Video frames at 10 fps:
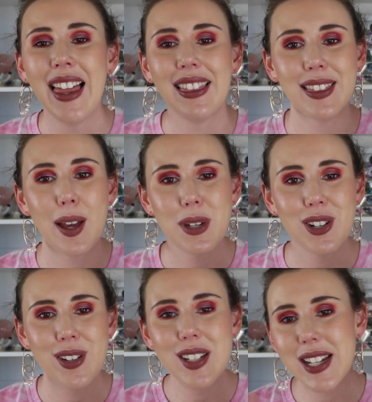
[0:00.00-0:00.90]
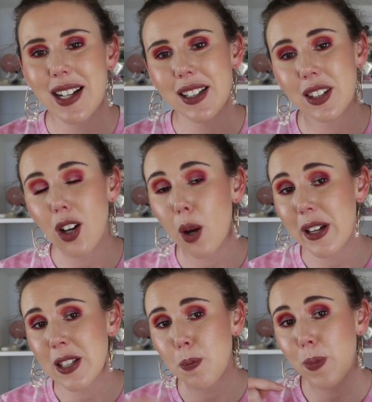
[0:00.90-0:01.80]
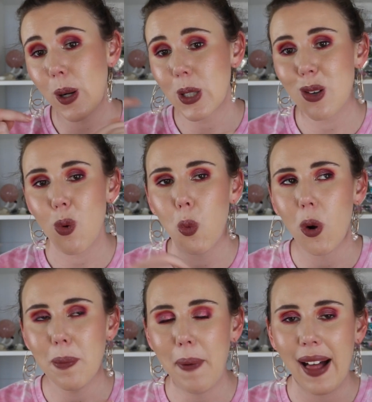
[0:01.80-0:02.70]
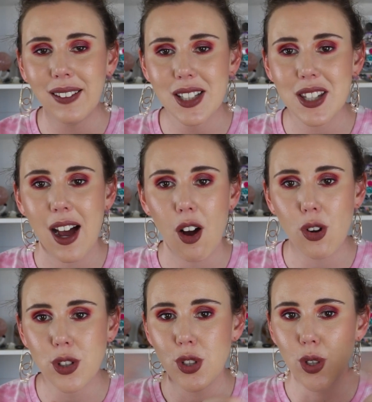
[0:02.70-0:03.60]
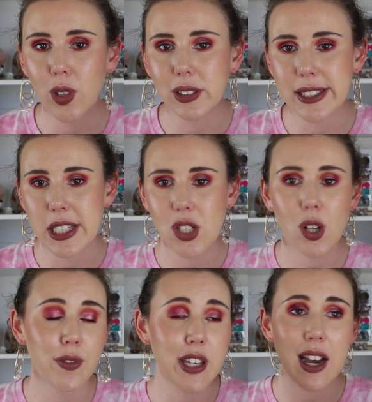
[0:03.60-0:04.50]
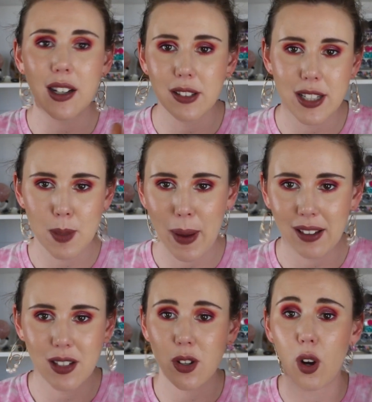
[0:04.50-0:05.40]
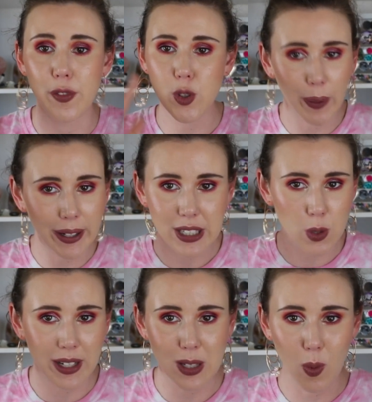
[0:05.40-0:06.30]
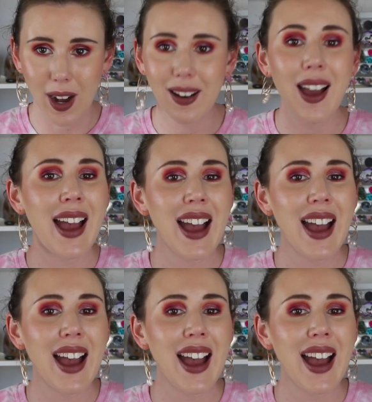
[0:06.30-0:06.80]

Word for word: Let me know down in the comments box what palettes are on your list of the ugliest palettes of 2021.